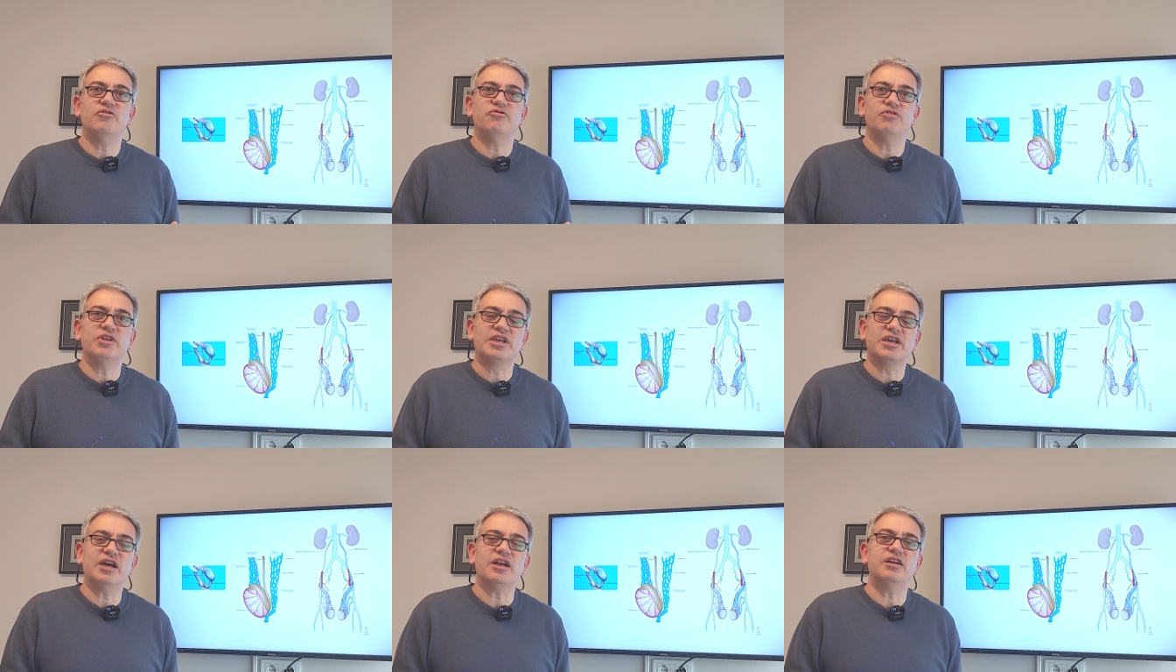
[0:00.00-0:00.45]

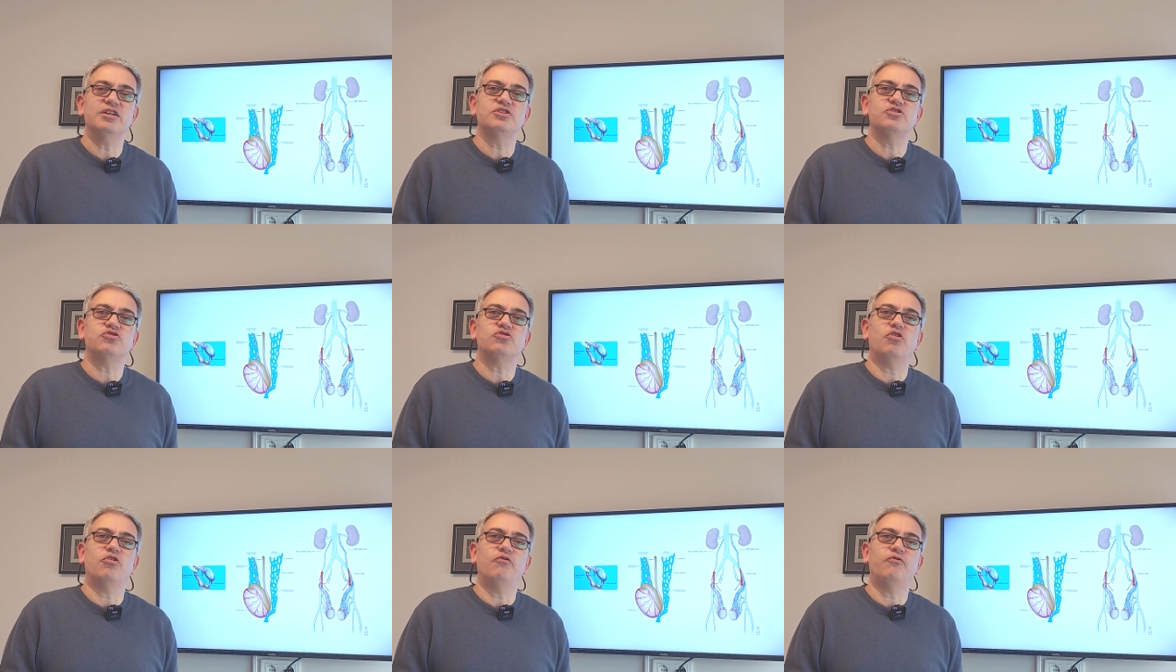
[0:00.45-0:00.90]

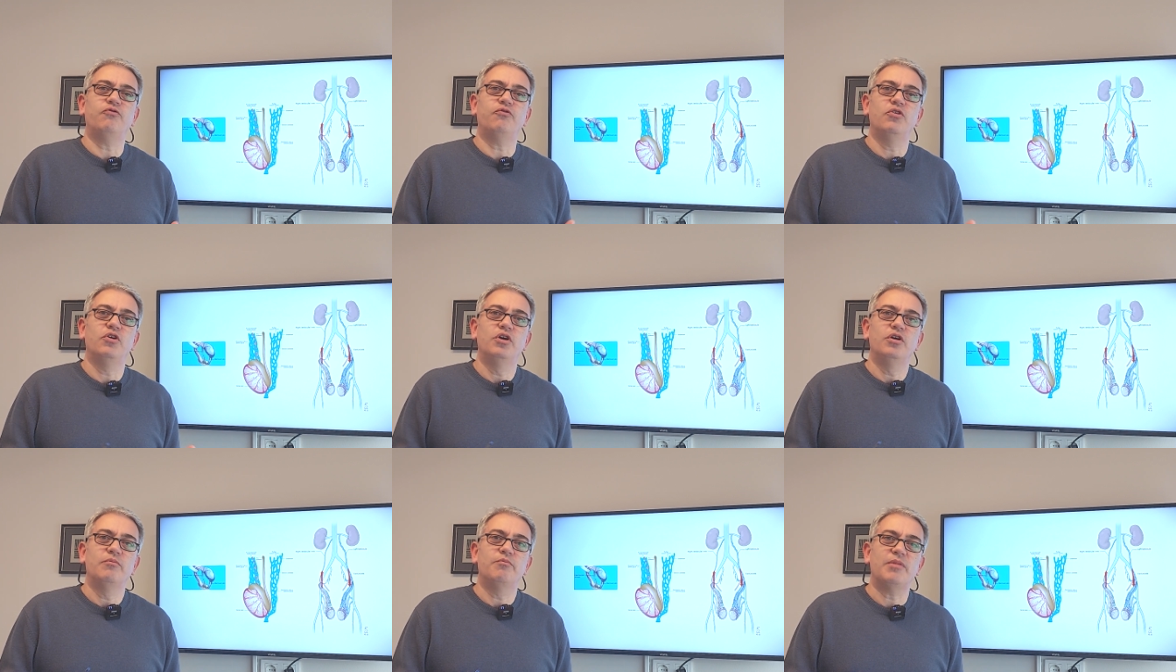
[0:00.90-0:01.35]
recurrence of
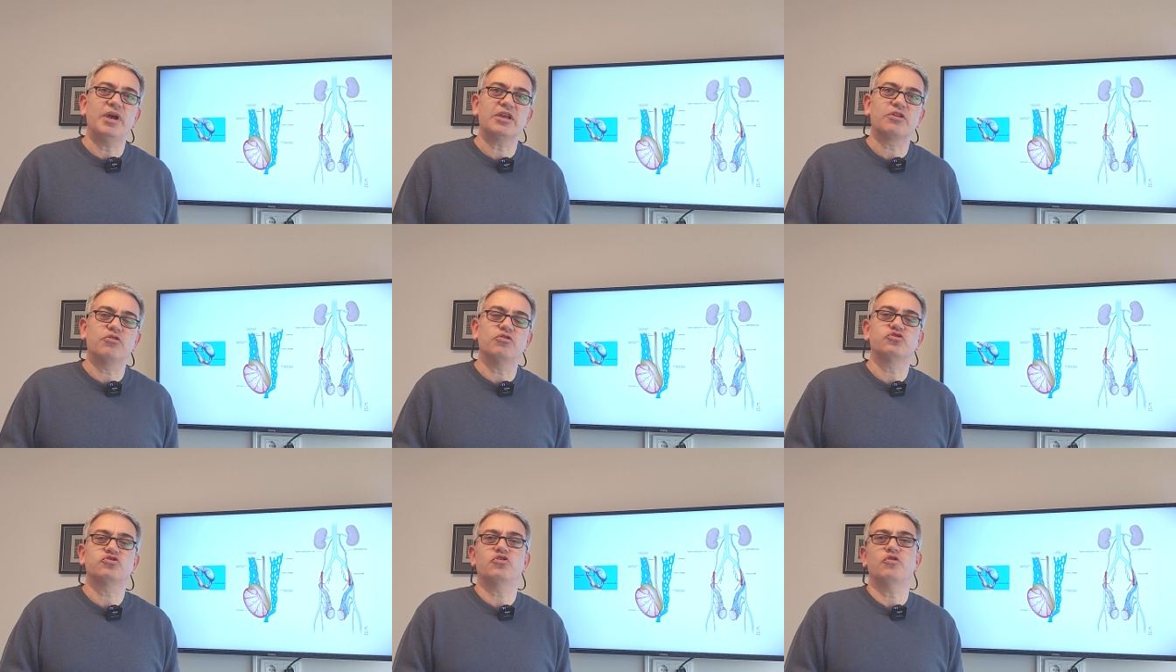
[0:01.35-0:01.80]

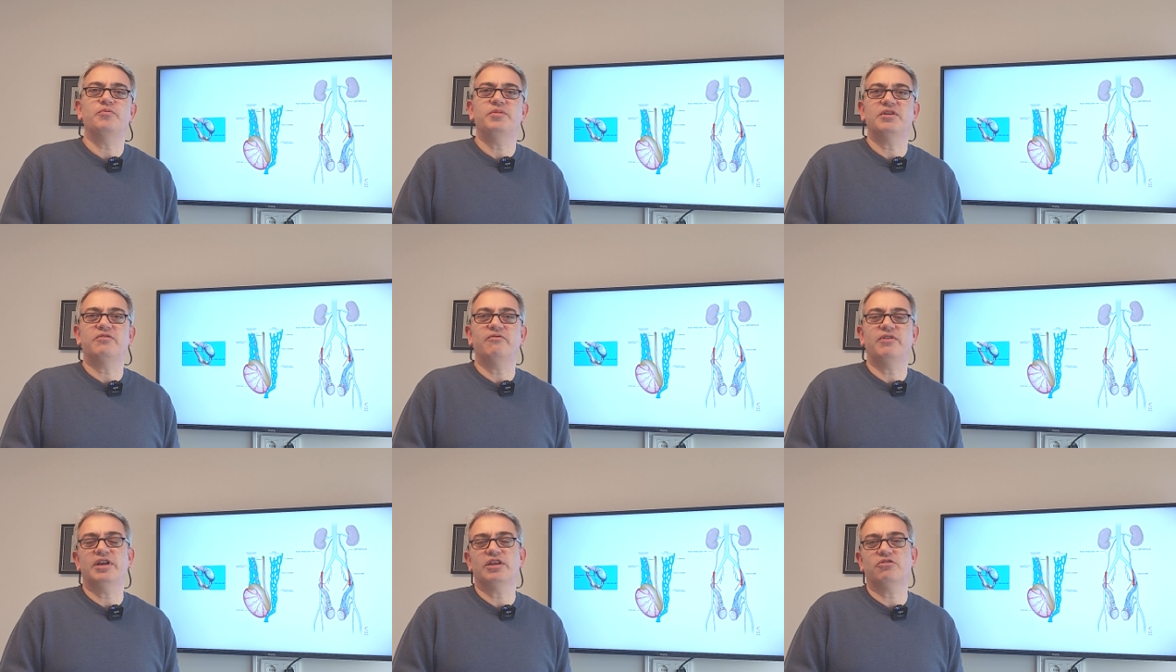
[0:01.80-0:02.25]

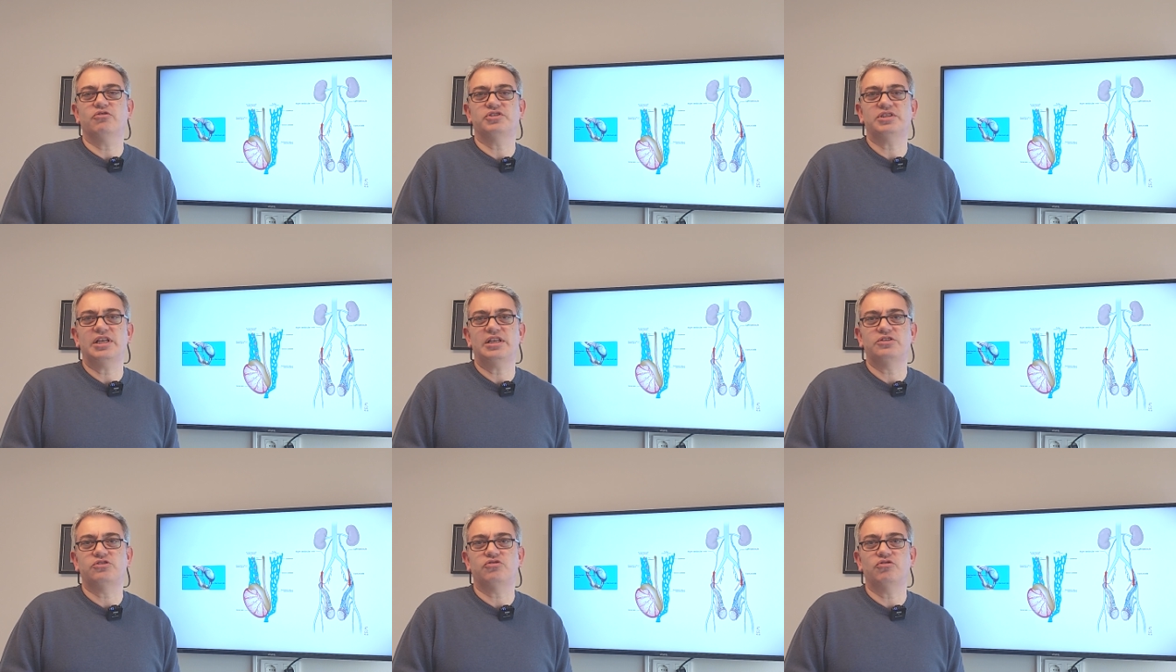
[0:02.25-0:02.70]
microscopic
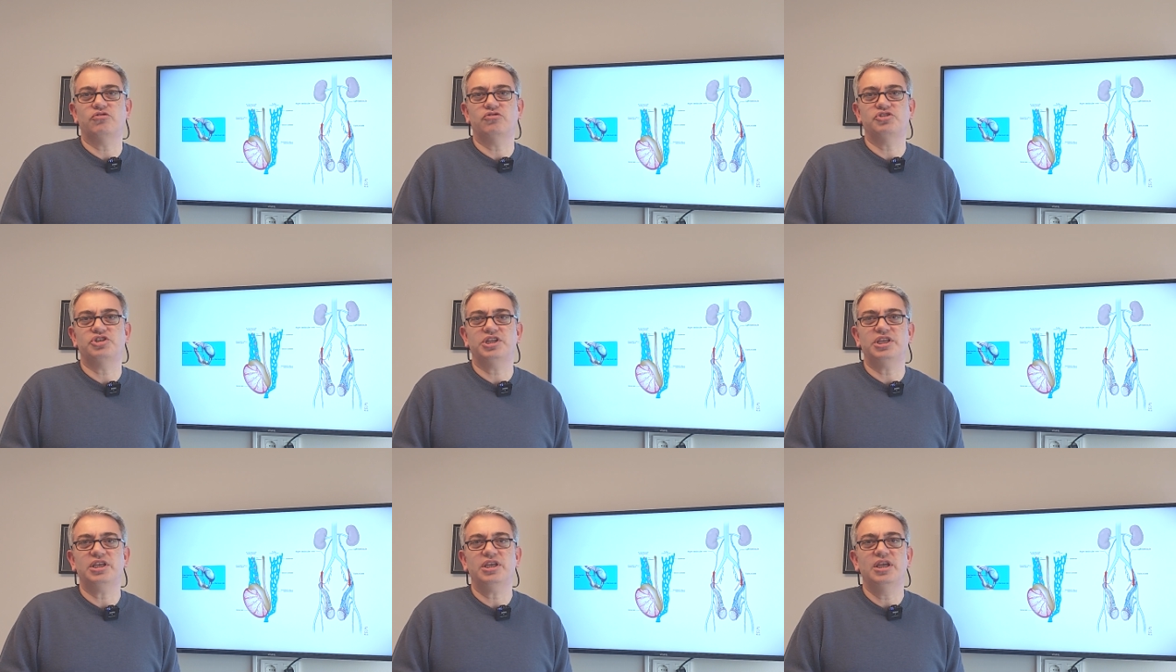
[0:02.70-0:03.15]
varicocele
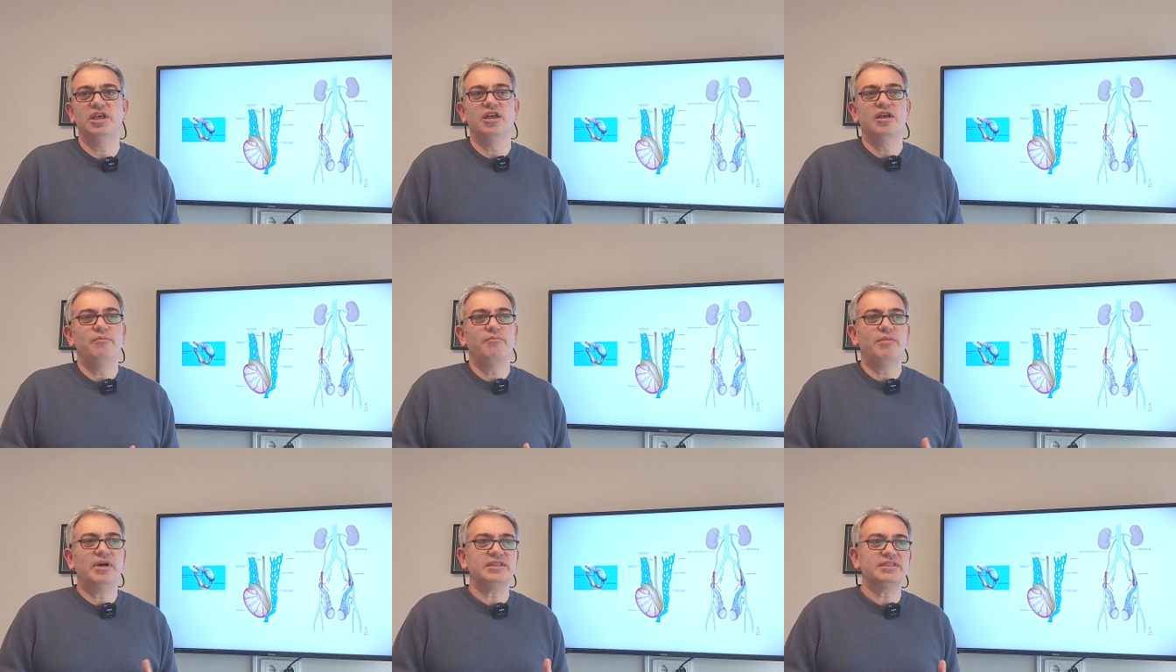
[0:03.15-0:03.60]
surgery,
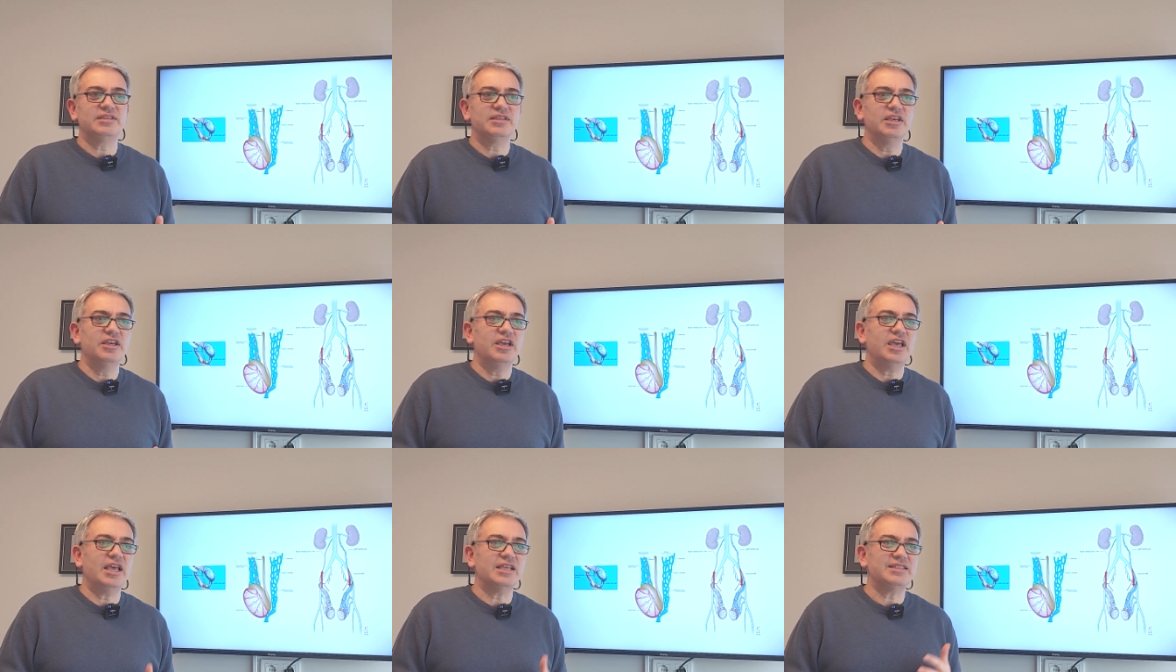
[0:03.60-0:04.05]
but
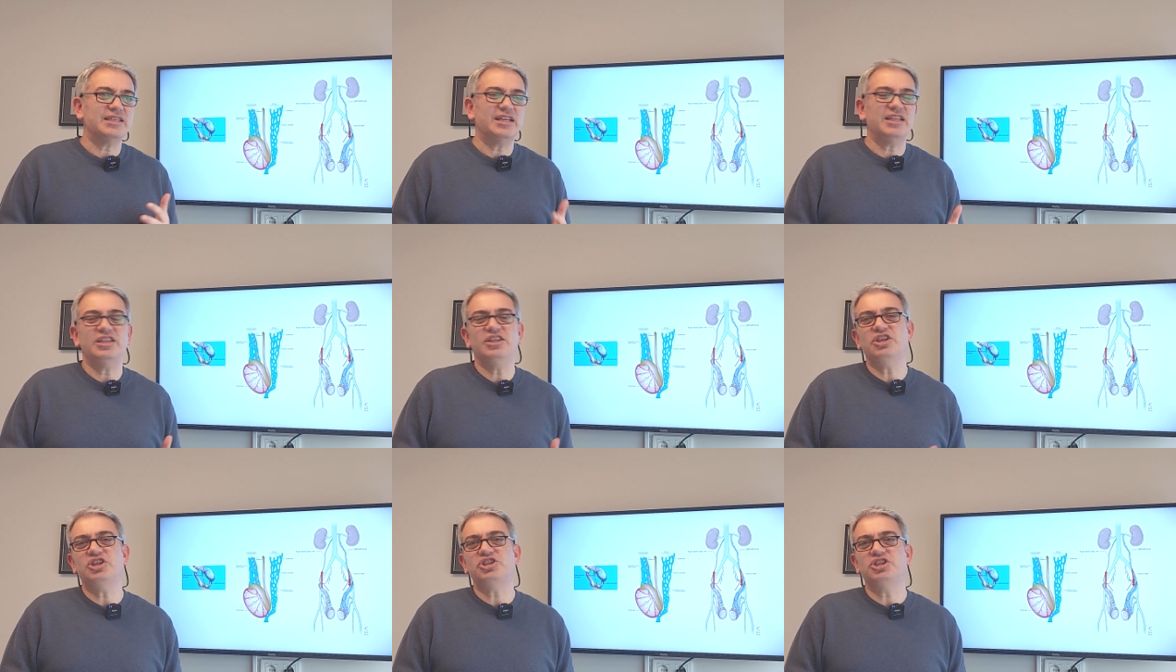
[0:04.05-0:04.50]
as an
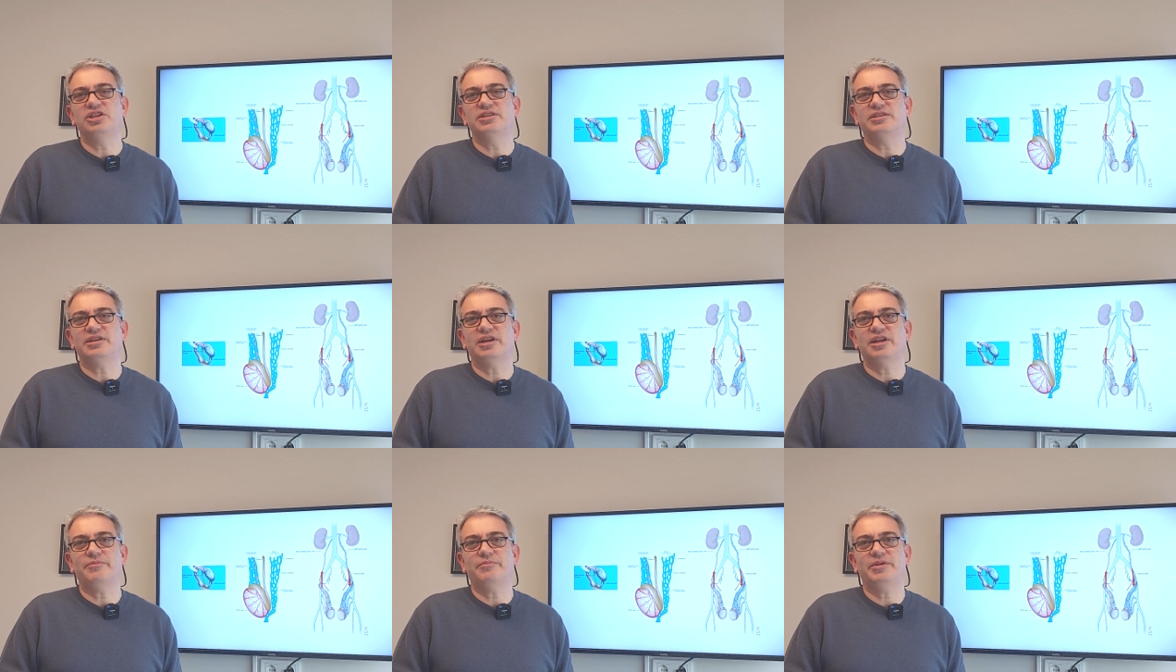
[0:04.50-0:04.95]
initial
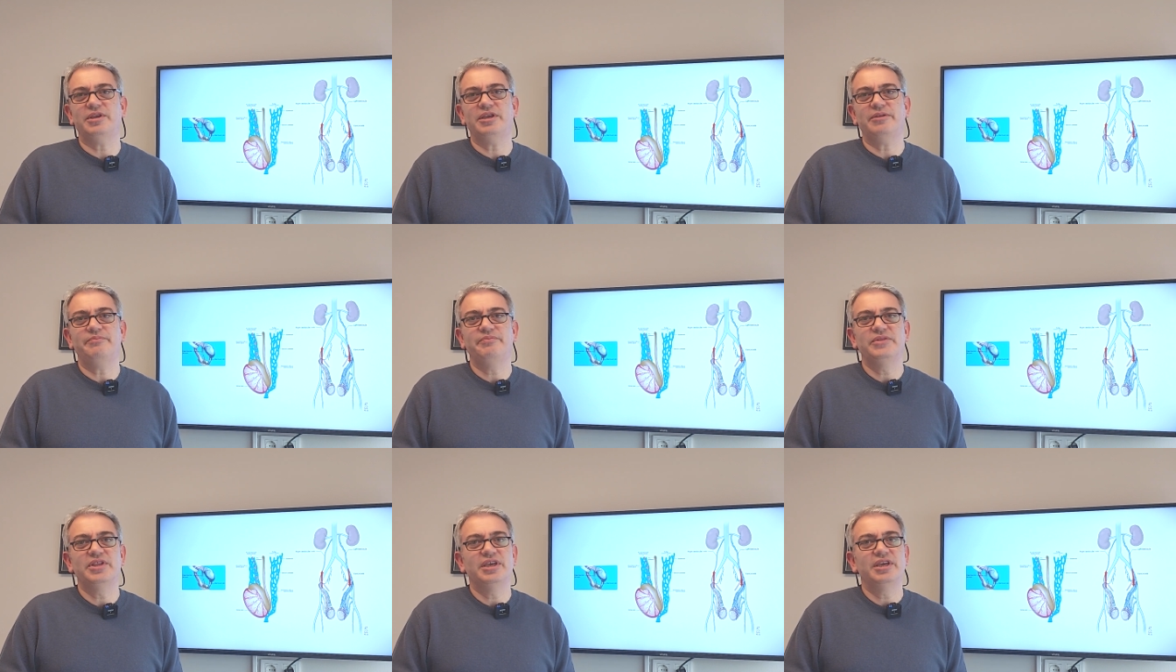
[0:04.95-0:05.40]
therapy,